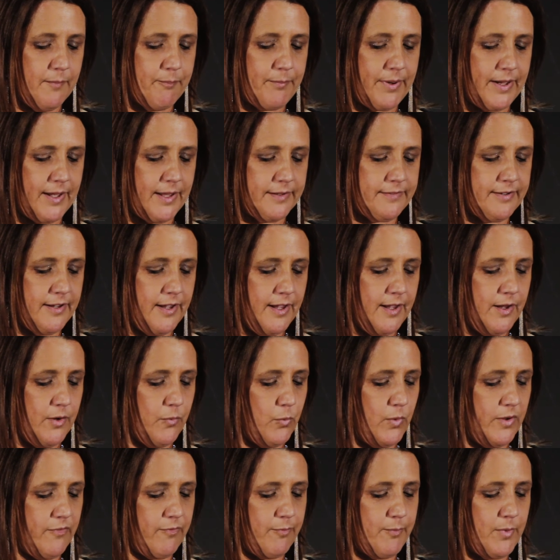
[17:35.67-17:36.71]
but
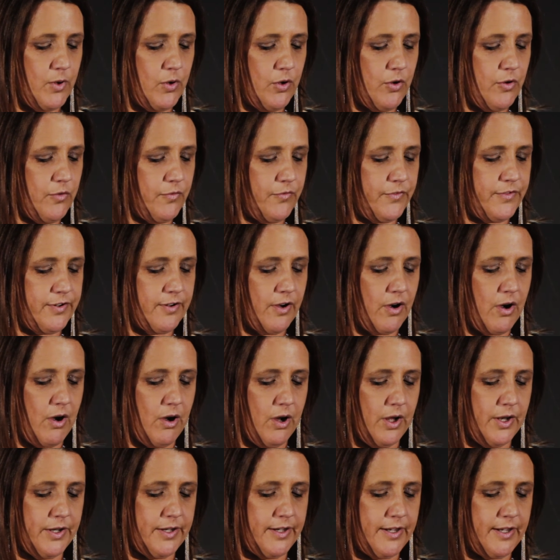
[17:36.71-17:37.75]
we've moved
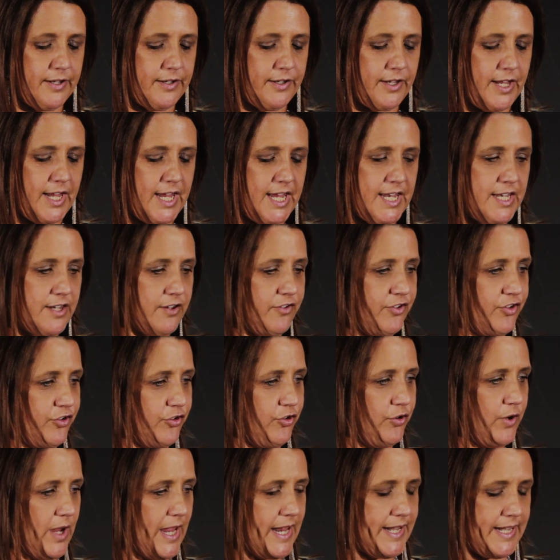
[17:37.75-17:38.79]
on
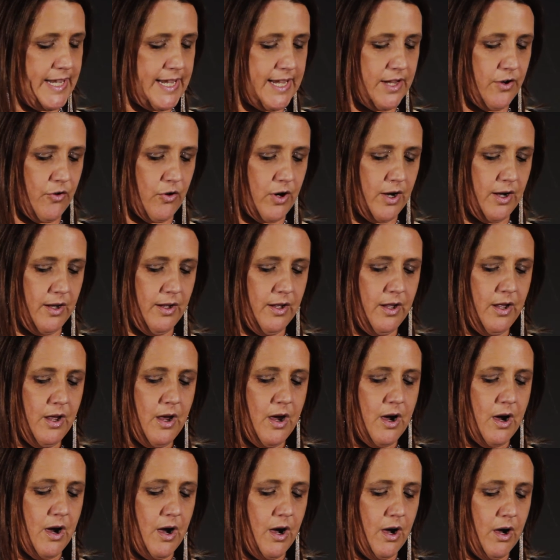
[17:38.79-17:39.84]
into an era
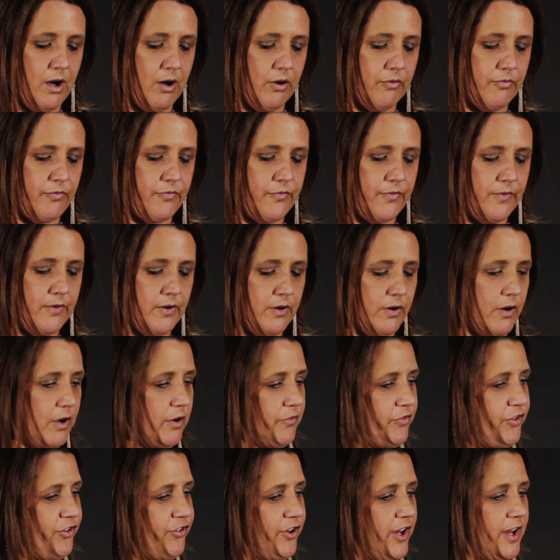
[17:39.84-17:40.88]
of
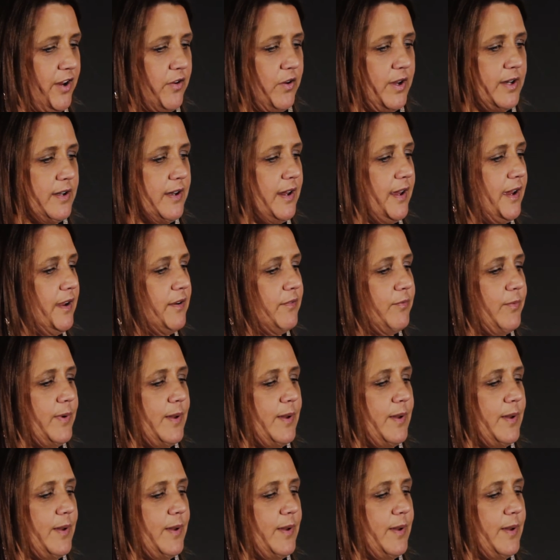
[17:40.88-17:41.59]
sharing now.